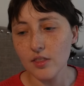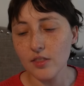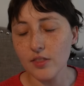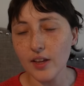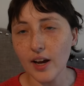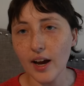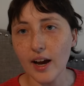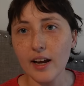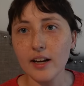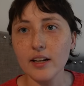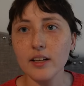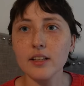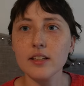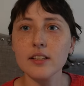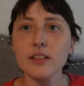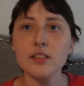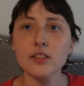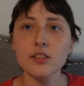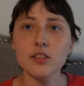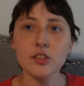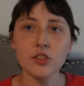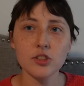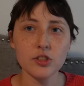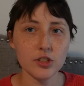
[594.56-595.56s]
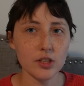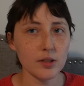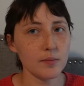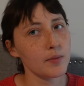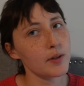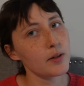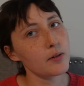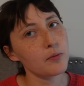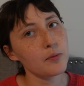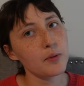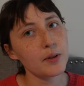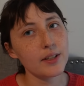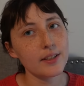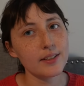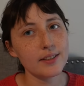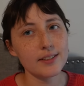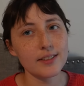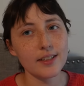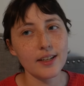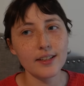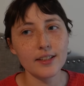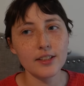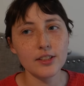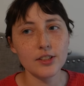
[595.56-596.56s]
that is the treatment we
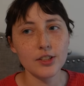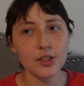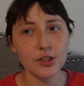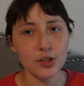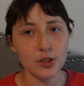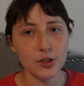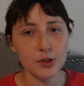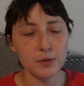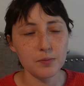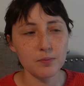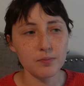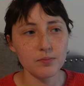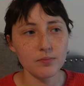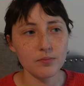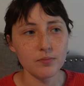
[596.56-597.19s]
decided to do.